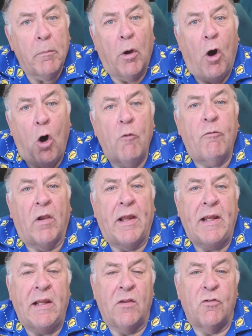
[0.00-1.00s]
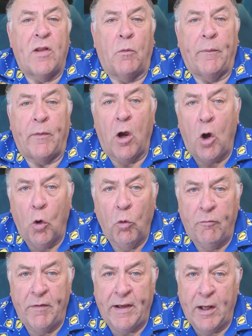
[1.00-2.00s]
But hopefully you can stick with the
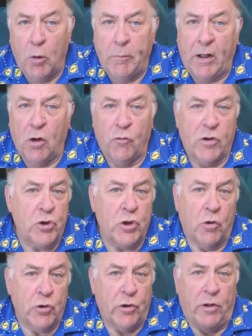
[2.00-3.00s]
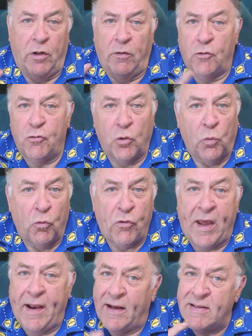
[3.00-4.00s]
whole video because it shows you the tool
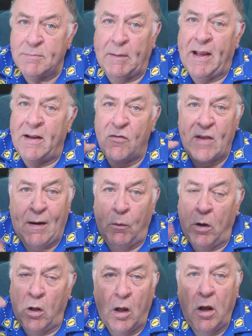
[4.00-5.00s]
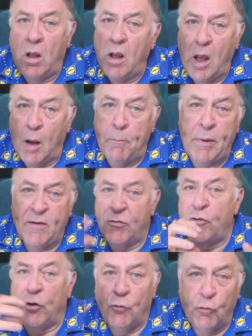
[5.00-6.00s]
set and explains how a
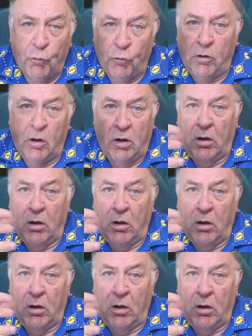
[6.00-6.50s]
piston